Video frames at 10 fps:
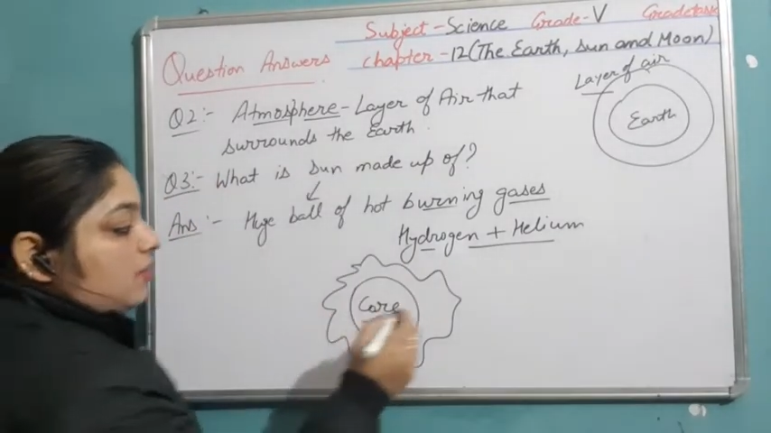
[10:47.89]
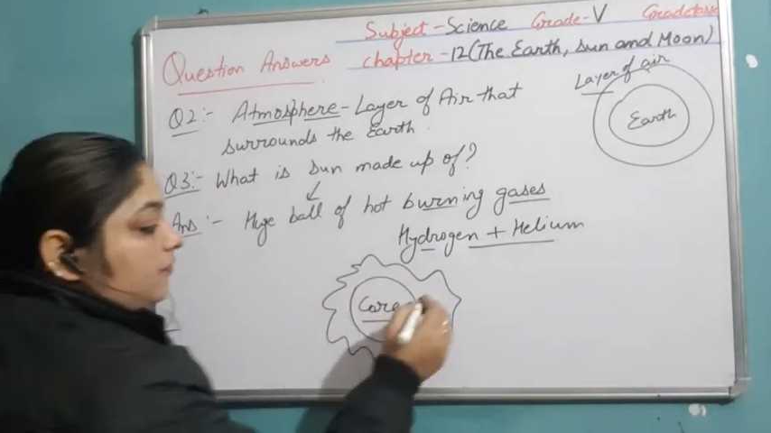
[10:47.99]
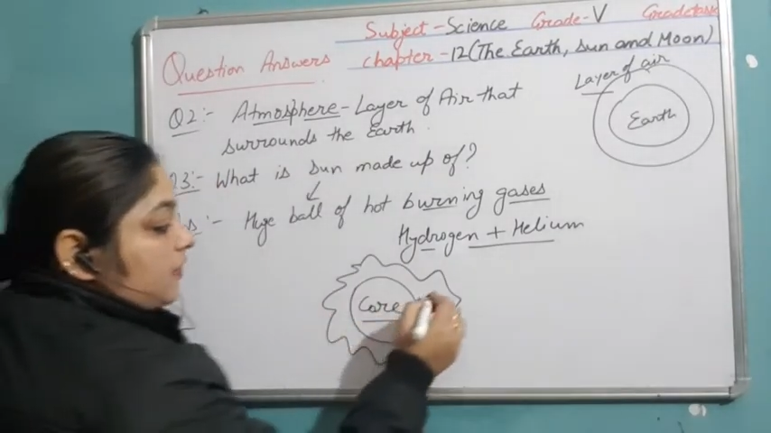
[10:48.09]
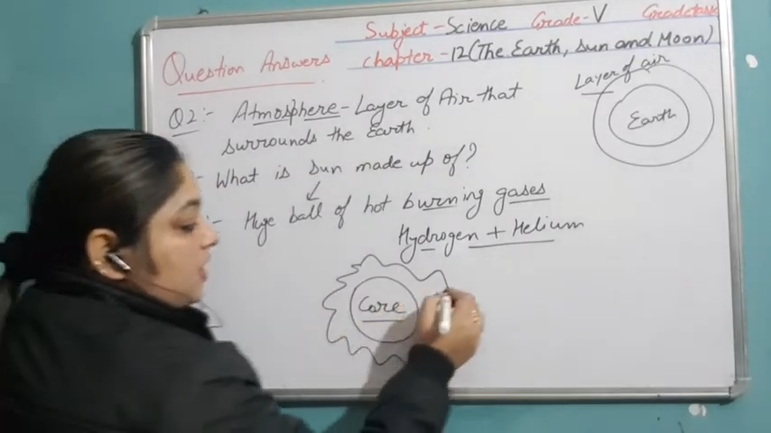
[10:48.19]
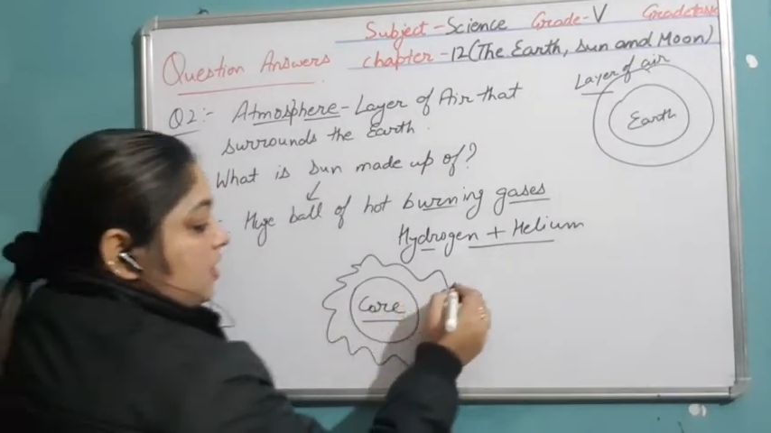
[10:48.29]

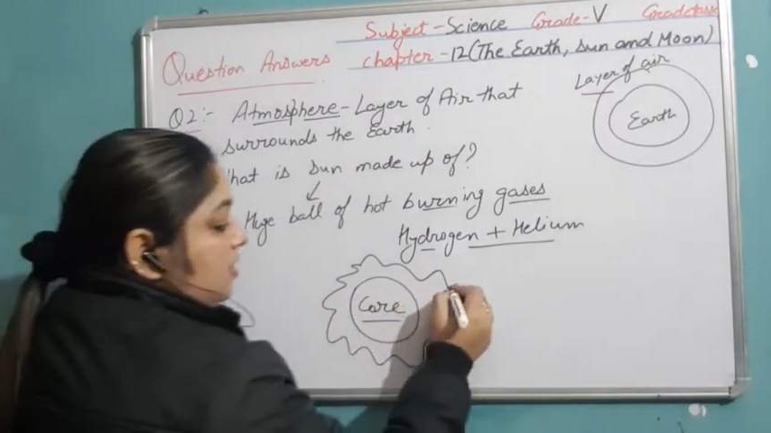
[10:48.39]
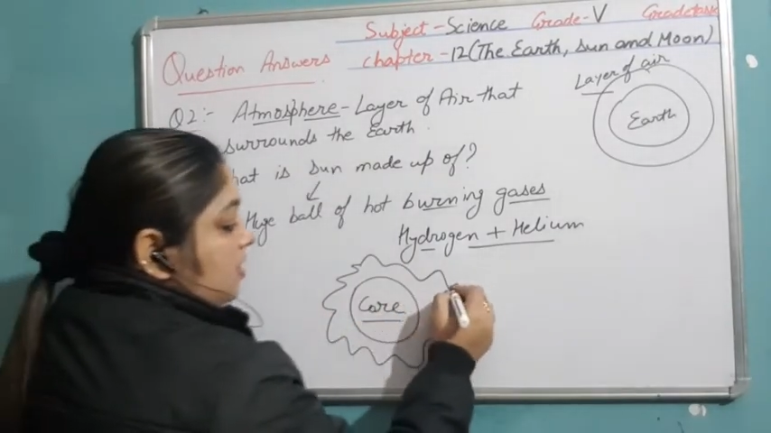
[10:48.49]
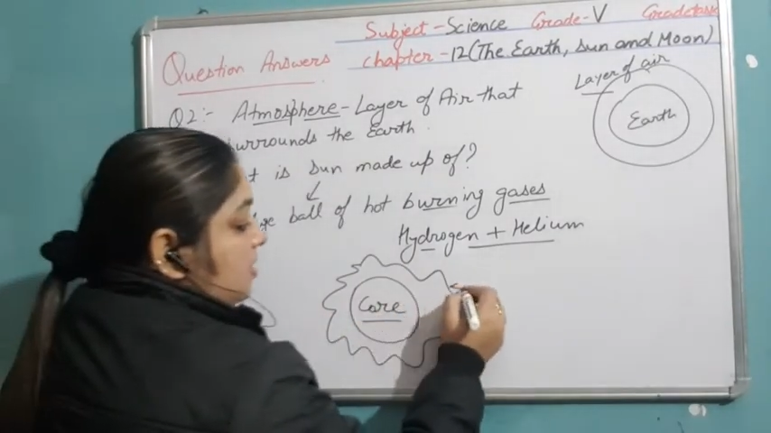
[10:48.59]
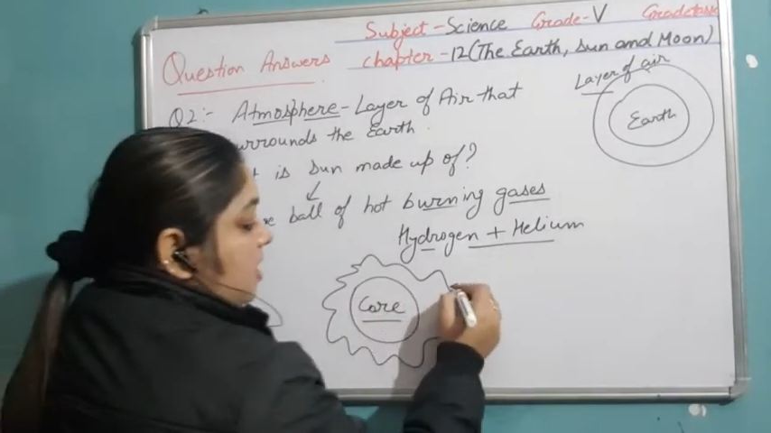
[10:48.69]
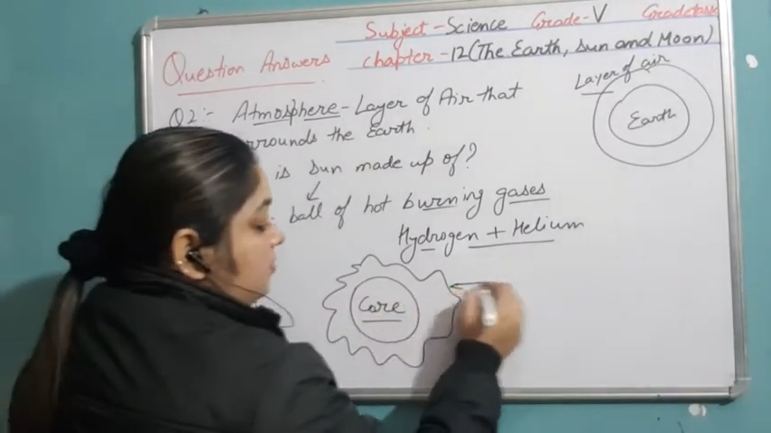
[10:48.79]
air
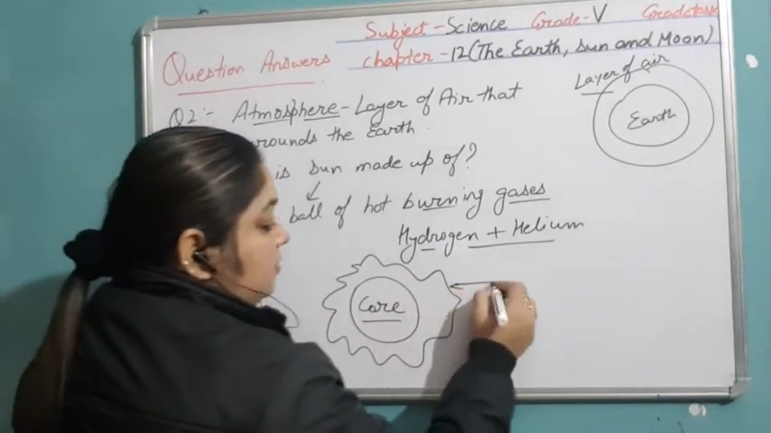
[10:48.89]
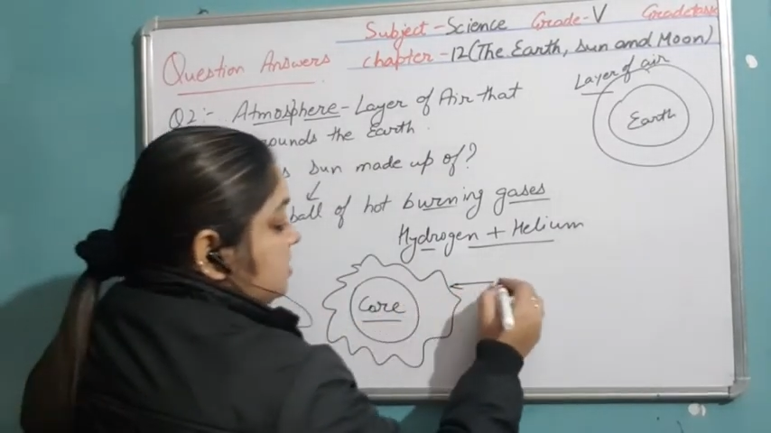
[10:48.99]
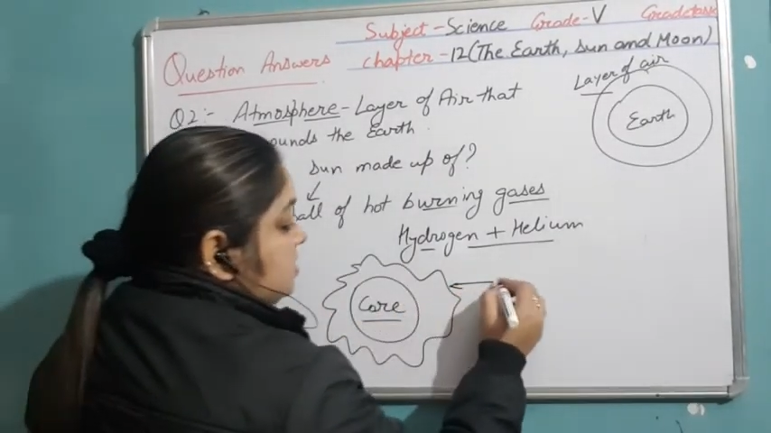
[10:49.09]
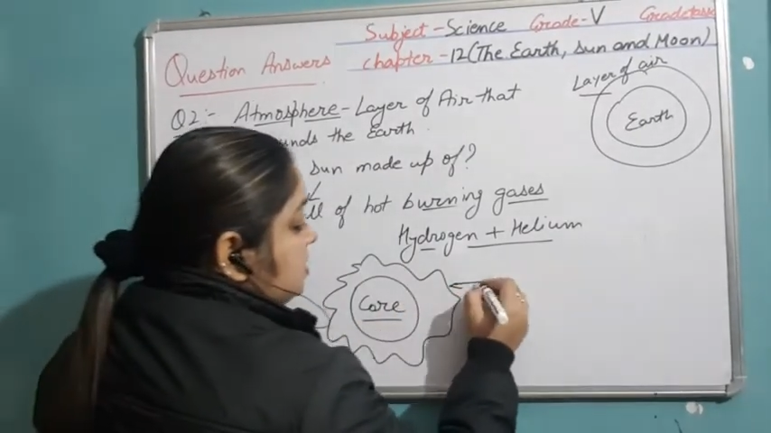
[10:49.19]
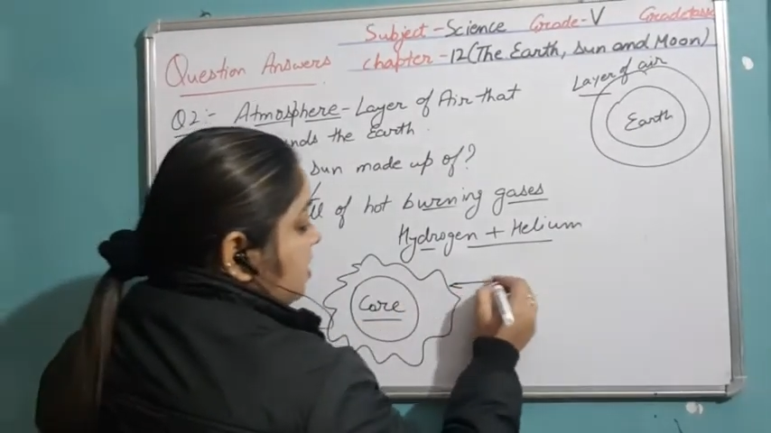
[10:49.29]
around the
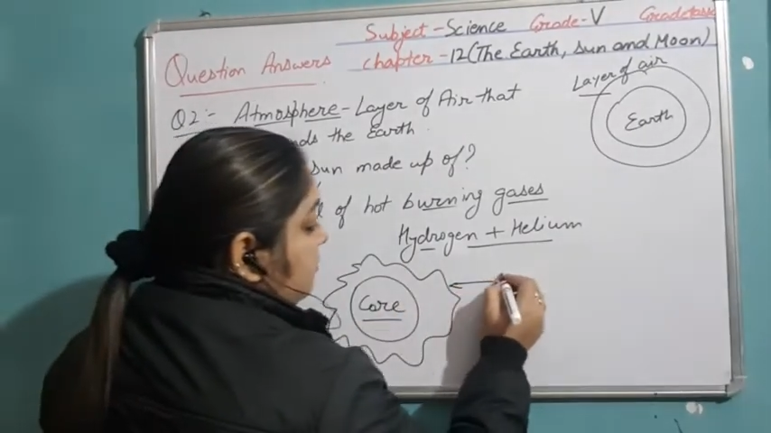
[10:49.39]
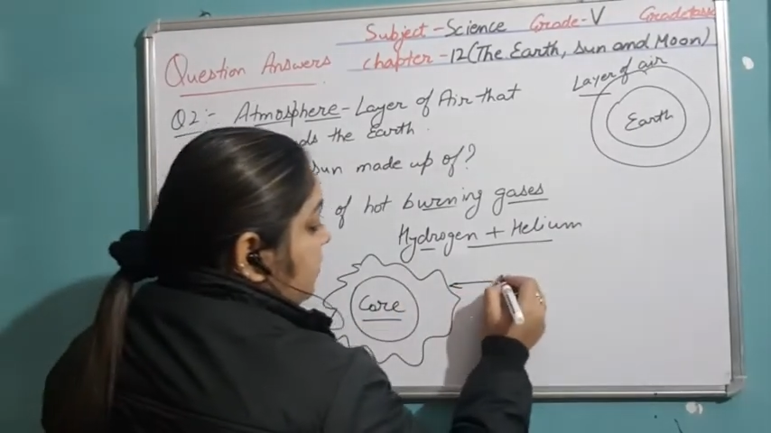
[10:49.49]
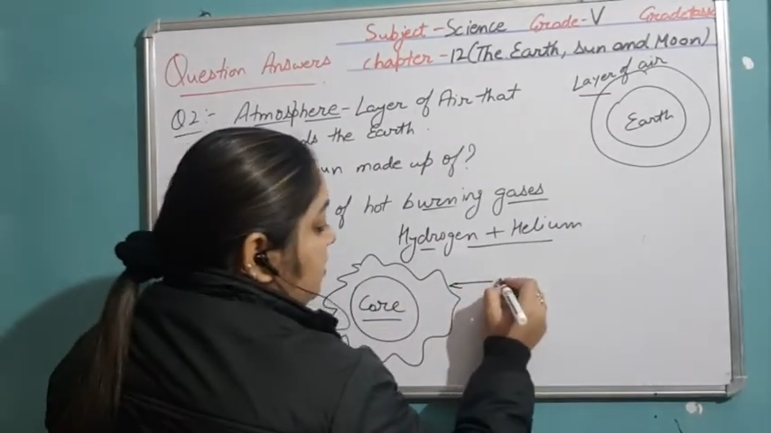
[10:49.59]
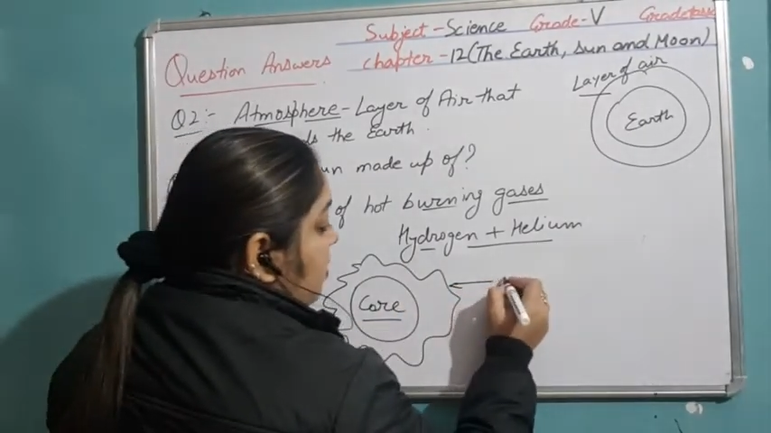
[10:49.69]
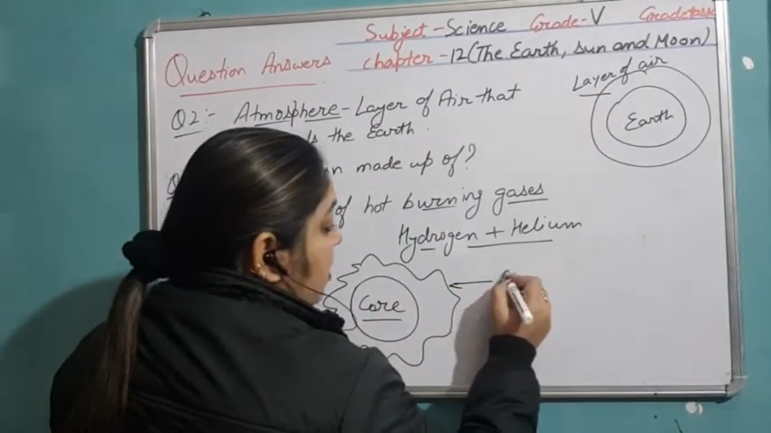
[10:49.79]
sun, we
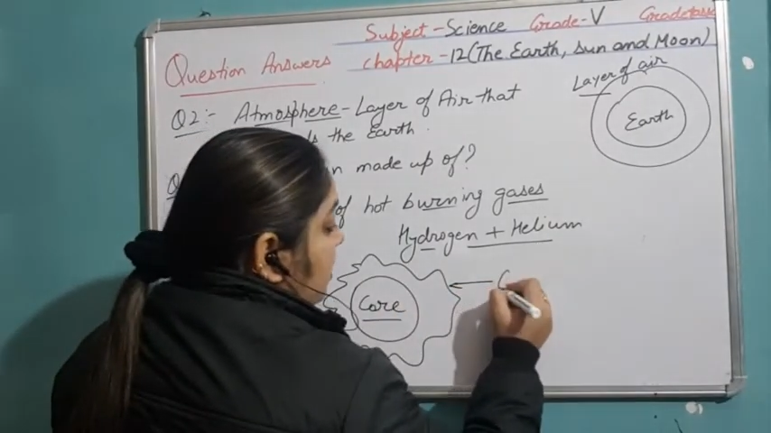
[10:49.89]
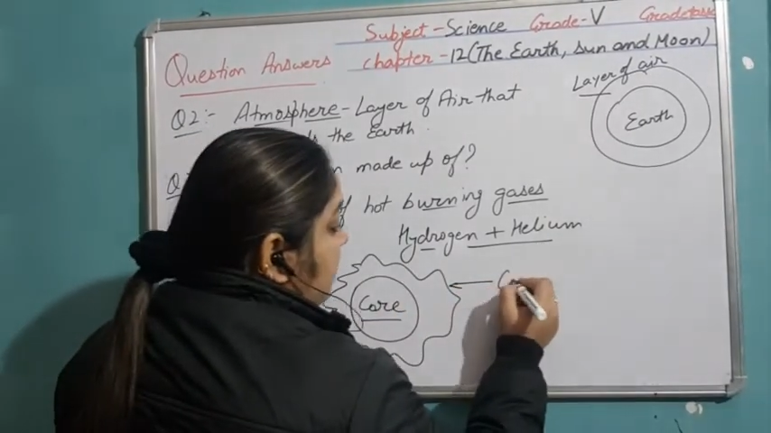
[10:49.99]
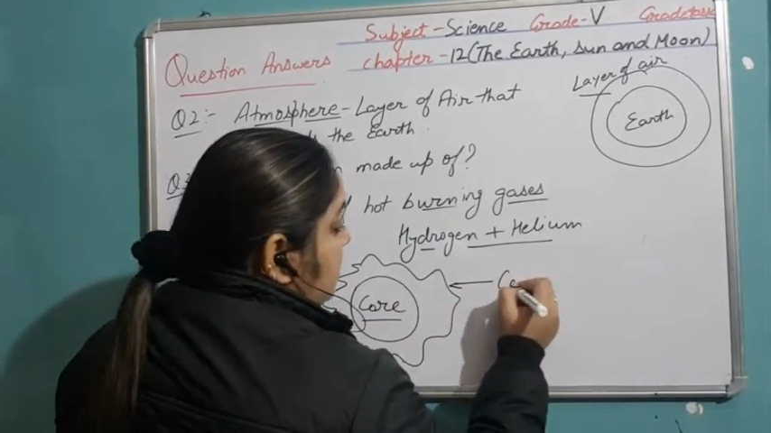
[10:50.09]
call it